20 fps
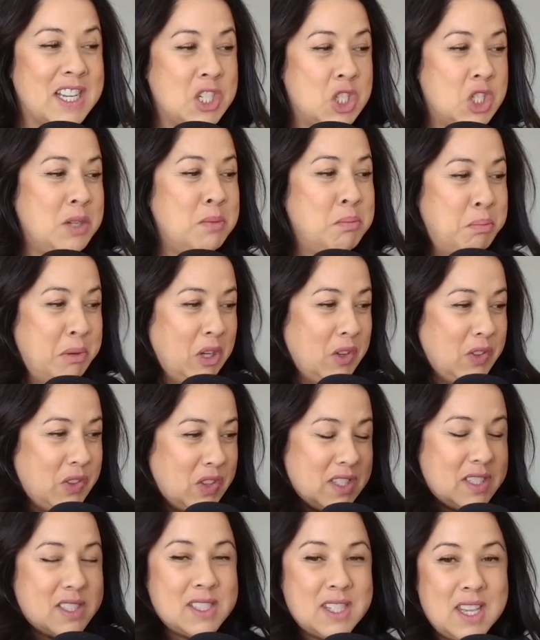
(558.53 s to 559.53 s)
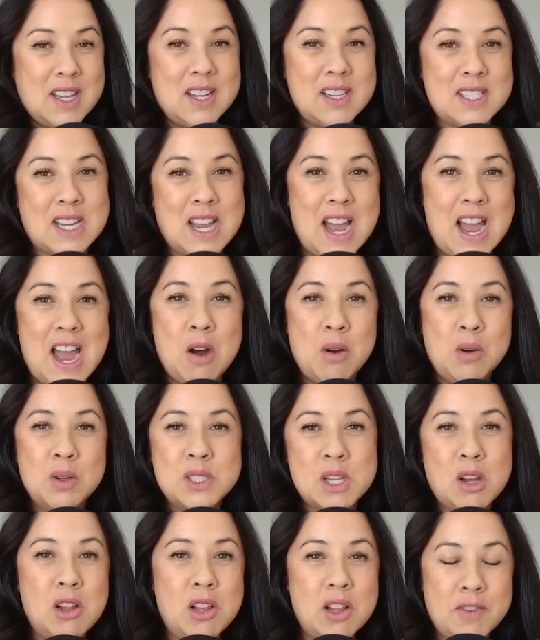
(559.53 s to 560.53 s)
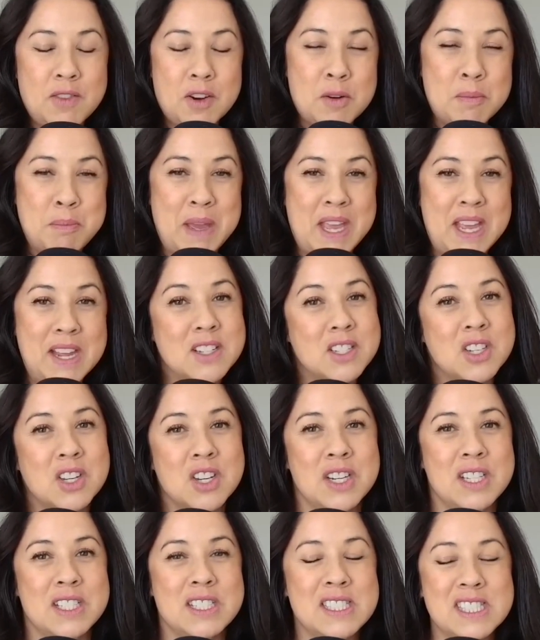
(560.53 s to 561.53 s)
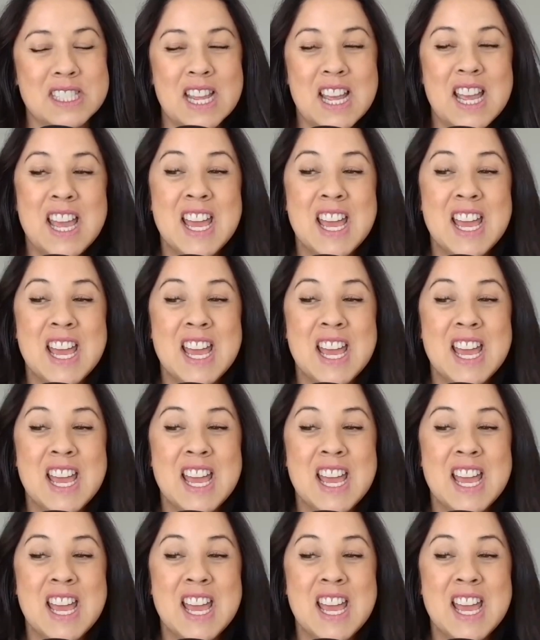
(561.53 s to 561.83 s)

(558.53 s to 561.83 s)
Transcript: And she built this thing to house all of her baked goods.